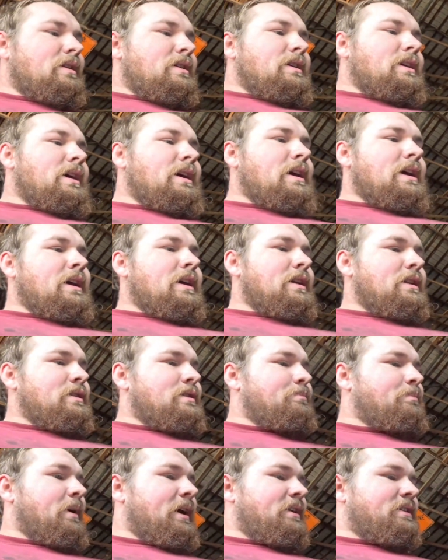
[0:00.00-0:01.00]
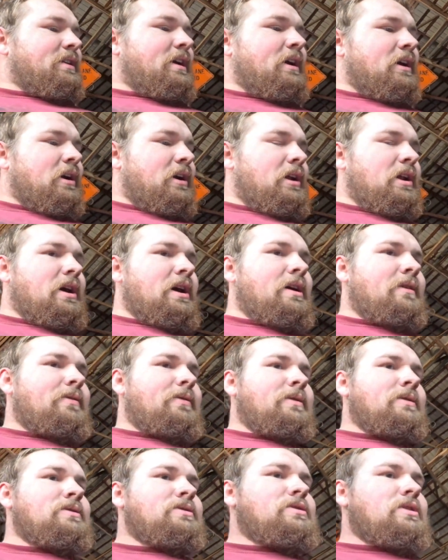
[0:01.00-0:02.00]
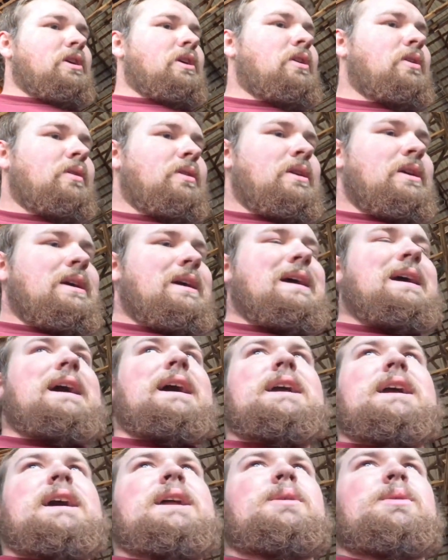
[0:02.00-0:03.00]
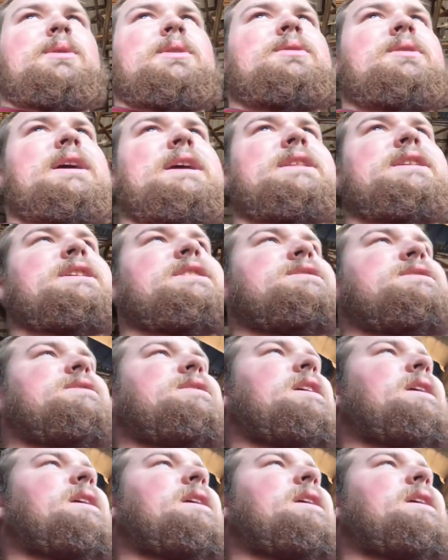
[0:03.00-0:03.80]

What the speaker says: and it's by Life. So I kind of regret this.